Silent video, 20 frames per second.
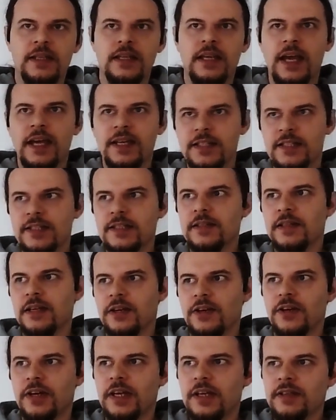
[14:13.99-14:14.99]
Yes,
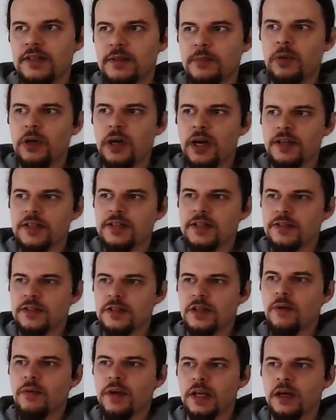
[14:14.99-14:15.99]
there is a process
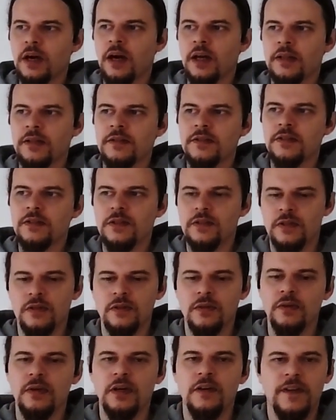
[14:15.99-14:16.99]
going on
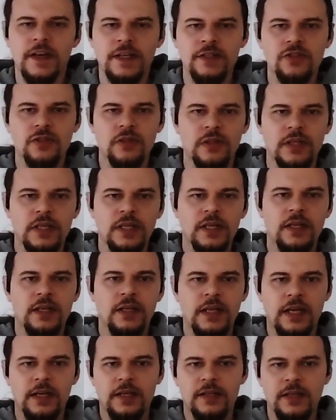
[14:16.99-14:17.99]
to eventually
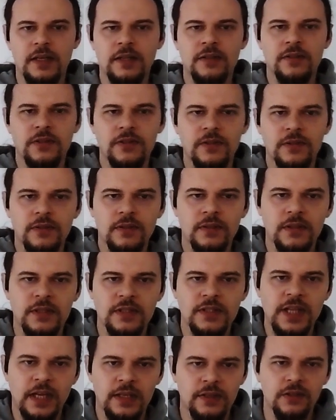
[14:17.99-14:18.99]
get it into the
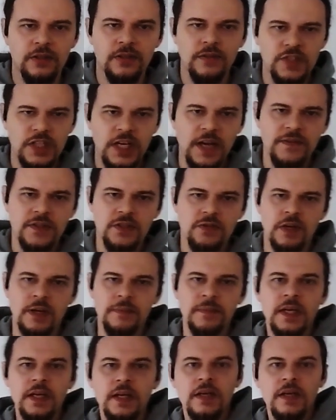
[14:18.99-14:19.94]
standard of JavaScript.